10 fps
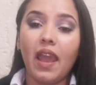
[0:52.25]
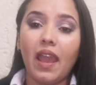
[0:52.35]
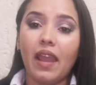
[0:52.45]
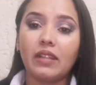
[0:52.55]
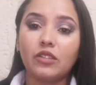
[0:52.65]

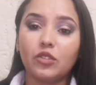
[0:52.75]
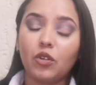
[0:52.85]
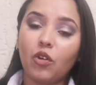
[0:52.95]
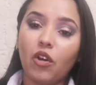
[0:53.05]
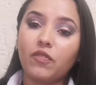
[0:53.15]
And
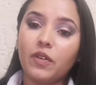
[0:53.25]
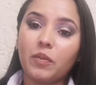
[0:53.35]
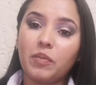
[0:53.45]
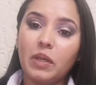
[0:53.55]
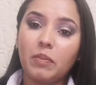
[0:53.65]
so
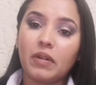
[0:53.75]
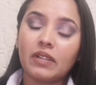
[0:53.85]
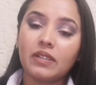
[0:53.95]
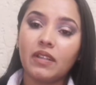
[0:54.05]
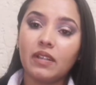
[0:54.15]
often
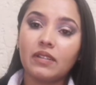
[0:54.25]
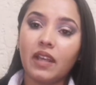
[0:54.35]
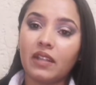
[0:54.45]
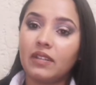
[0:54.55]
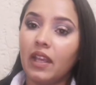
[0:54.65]
people think
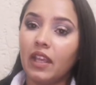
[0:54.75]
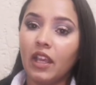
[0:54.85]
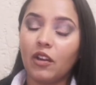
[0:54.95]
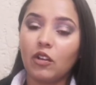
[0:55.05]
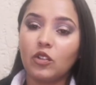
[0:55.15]
that they
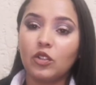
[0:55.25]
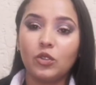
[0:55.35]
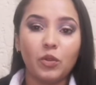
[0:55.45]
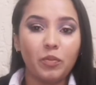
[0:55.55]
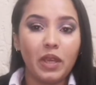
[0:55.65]
cannot
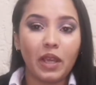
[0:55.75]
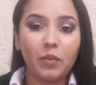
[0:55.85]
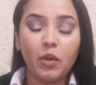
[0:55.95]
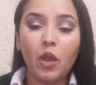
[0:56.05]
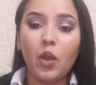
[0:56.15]
do
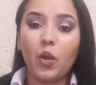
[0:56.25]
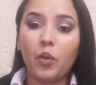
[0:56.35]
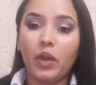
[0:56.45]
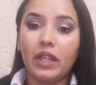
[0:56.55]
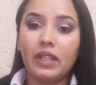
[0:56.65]
makeup
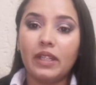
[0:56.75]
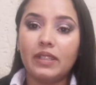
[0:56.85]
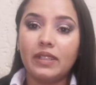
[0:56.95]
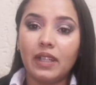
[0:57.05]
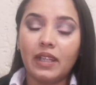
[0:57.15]
when
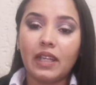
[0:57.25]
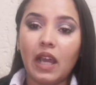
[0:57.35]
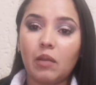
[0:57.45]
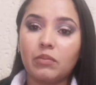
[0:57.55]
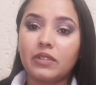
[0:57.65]
it really
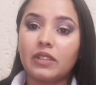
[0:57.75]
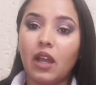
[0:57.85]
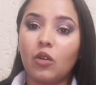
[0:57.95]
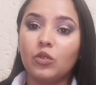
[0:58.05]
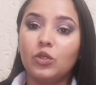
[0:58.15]
comes
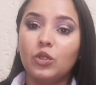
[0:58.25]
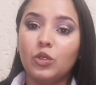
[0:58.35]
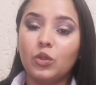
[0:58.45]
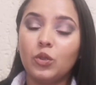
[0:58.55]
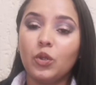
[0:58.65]
down
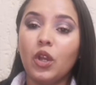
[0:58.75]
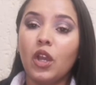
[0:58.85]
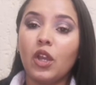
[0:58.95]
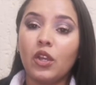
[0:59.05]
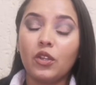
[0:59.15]
to
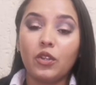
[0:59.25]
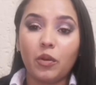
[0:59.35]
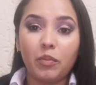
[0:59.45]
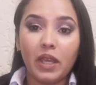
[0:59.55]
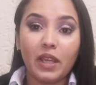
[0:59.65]

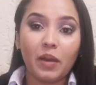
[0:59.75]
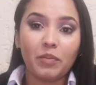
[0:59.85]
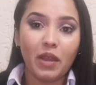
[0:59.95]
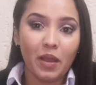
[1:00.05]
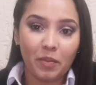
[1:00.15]
your
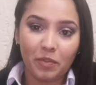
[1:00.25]
makeup